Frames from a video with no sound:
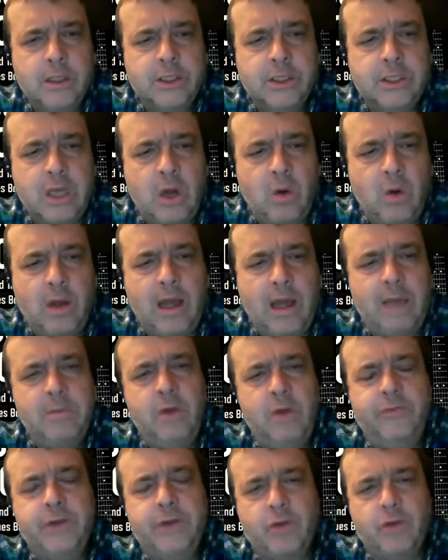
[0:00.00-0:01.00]
So I
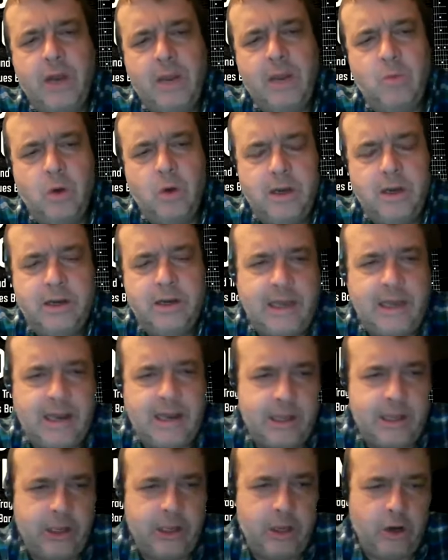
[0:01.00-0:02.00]
moved to Greenwood,
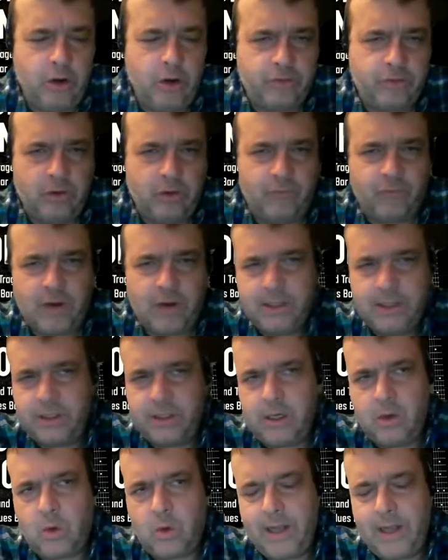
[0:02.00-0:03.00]
and I hear through friends
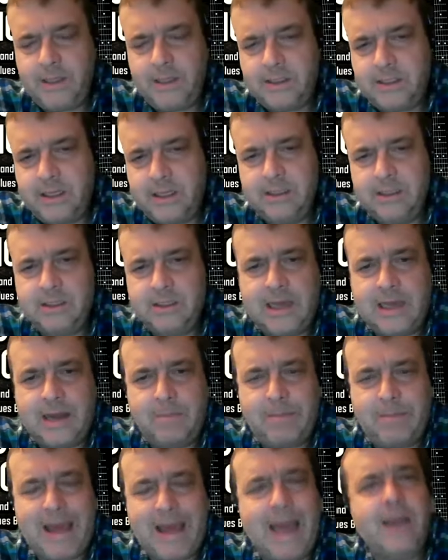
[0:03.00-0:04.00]
and acquaintances
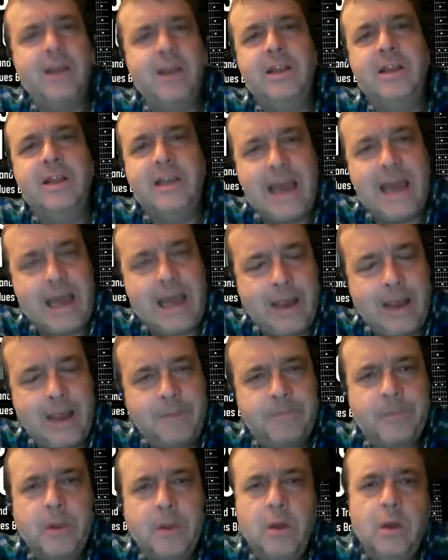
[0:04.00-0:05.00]
that back in the day,
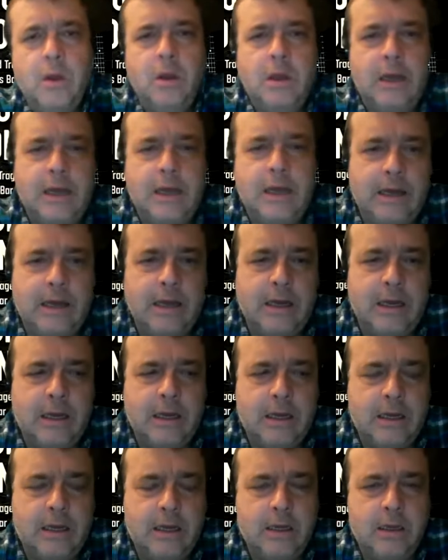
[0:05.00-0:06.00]

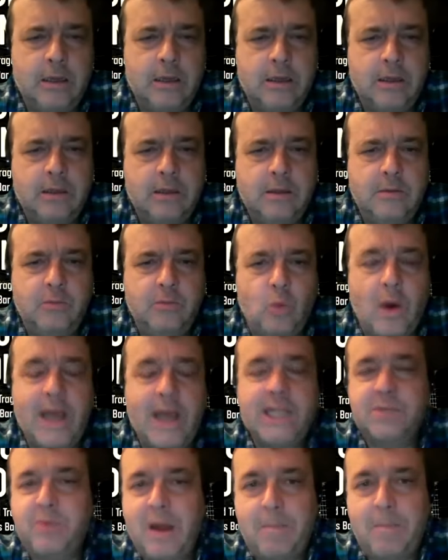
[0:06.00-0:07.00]
uh,
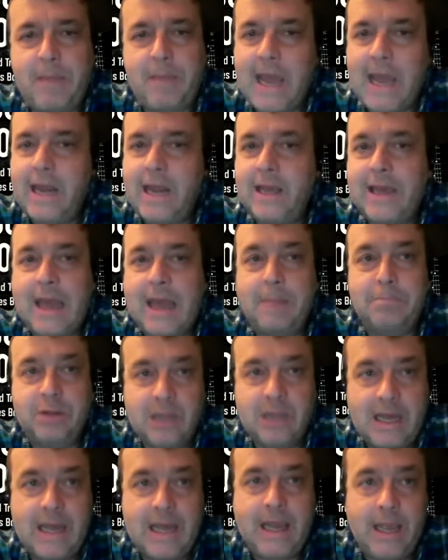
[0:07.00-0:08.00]
Widespread Panic had
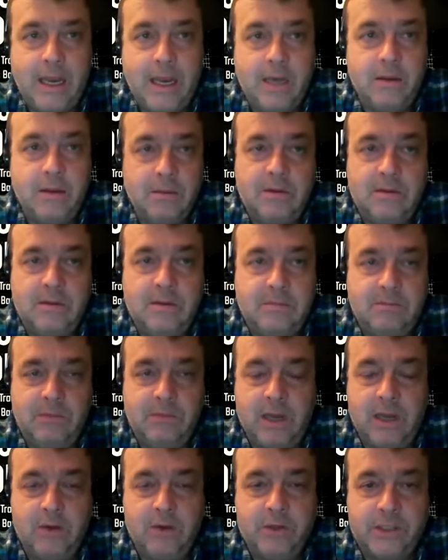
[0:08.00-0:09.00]
played,
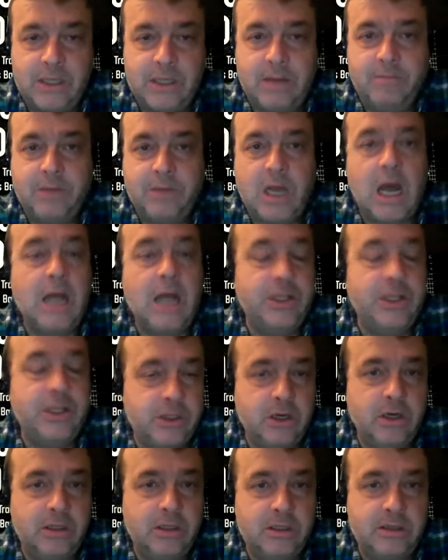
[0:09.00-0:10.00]
you know, some
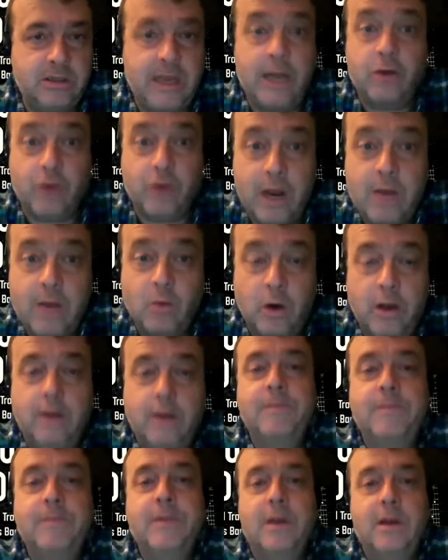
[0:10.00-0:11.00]
concerts in Greenwood,
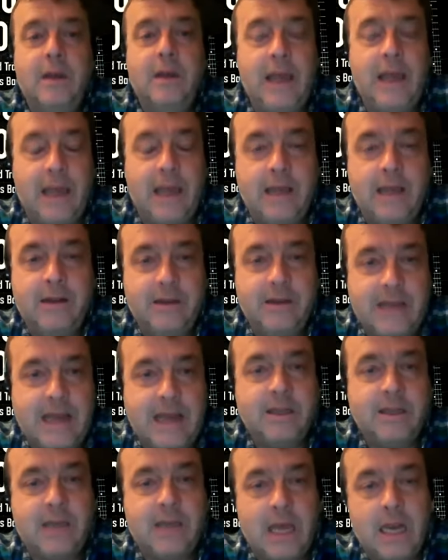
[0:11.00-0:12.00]
and
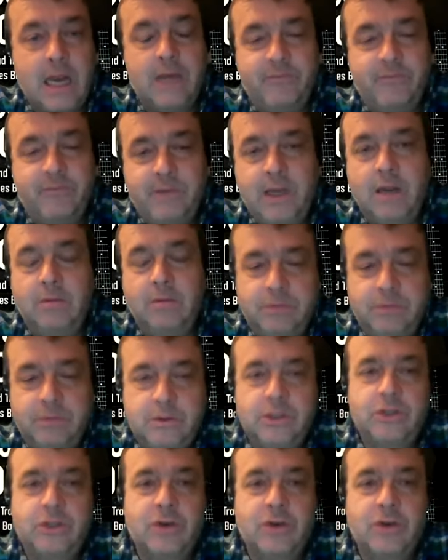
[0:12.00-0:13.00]
that kind of, you know,
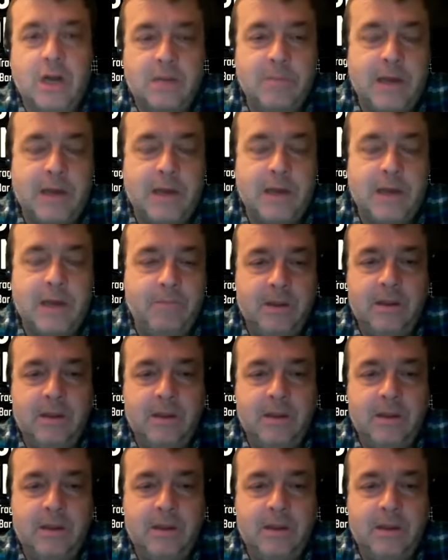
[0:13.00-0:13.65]
struck my